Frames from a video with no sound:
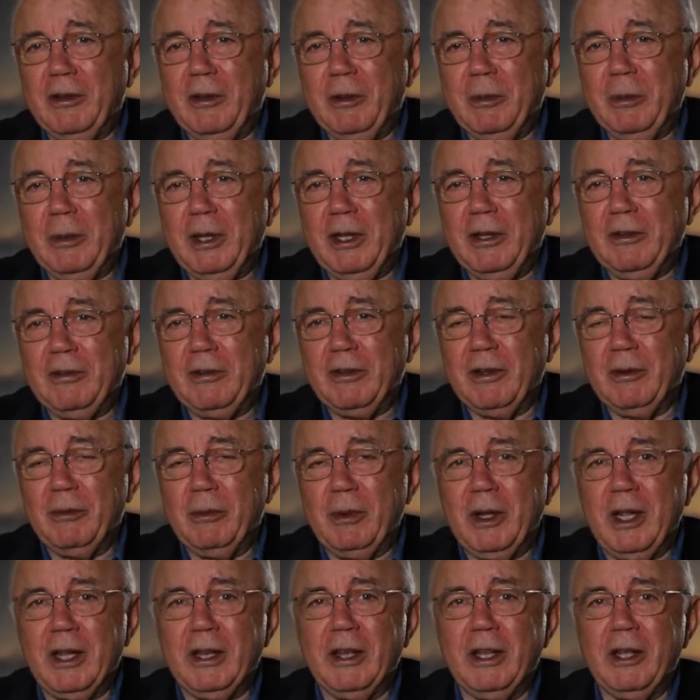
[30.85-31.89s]
to me, he said,
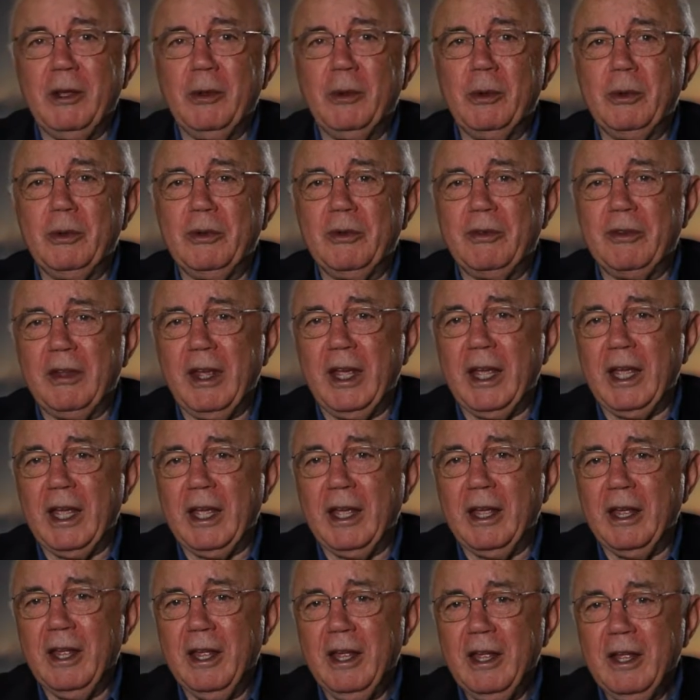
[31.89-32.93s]
well, the old saying,